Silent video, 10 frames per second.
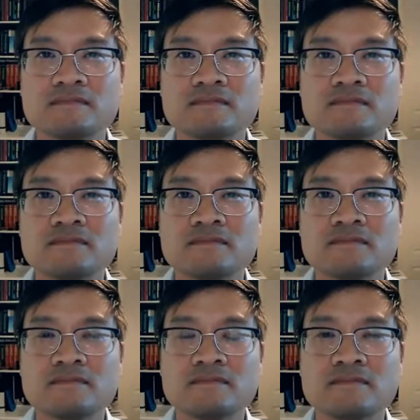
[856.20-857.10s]

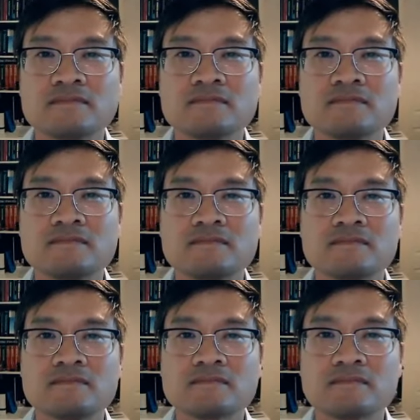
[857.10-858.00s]

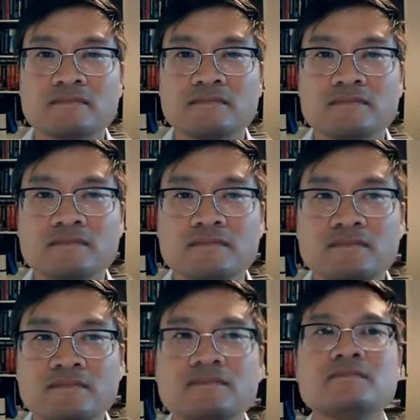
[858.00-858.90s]

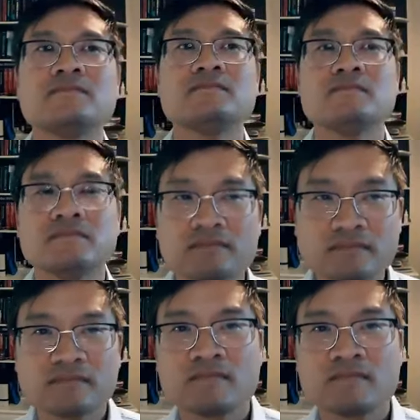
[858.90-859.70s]
(not speaking)